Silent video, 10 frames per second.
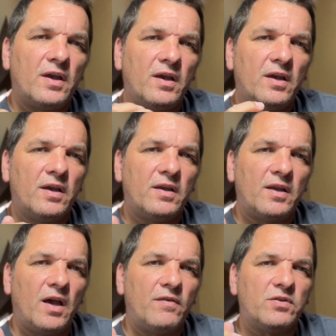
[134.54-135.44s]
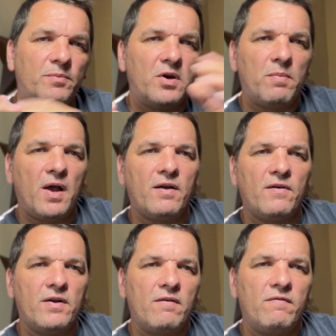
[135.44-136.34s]
and have some of your
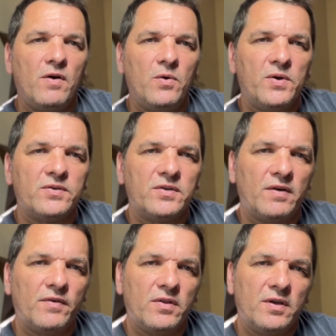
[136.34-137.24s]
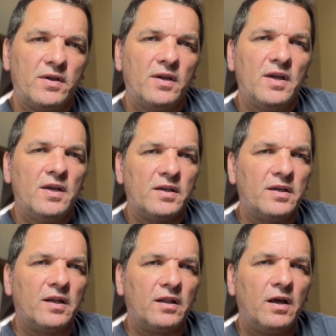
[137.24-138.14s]
background in focus and everything.
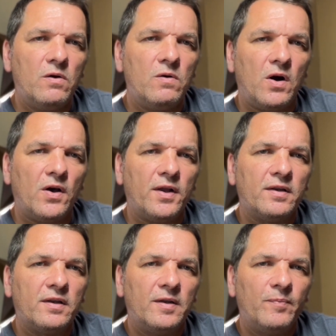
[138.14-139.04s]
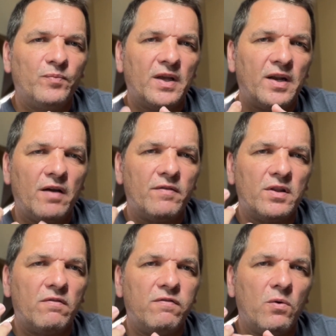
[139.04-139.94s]
Get low on it and have it in
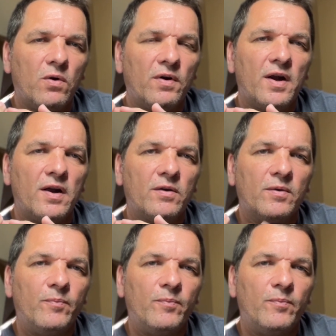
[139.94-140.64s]
the foreground.